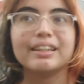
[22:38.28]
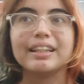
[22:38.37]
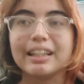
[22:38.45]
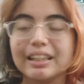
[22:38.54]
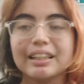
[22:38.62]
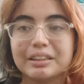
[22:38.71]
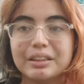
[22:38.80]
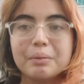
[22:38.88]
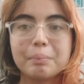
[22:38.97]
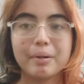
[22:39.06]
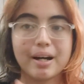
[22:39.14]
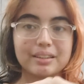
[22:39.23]
They
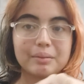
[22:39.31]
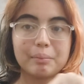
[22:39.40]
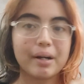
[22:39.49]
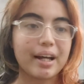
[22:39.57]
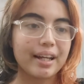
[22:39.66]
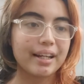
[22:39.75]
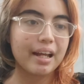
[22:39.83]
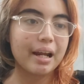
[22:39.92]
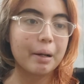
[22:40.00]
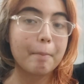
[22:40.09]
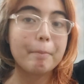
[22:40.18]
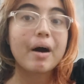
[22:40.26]
legit passed by
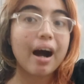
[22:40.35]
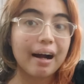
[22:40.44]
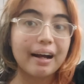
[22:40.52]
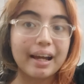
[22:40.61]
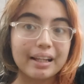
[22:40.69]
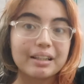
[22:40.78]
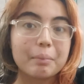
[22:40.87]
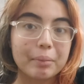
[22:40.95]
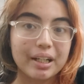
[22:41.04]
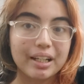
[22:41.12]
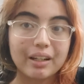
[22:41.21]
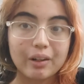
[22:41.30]
and parked at the
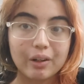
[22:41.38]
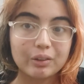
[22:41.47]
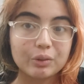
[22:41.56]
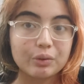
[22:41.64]
parking lot.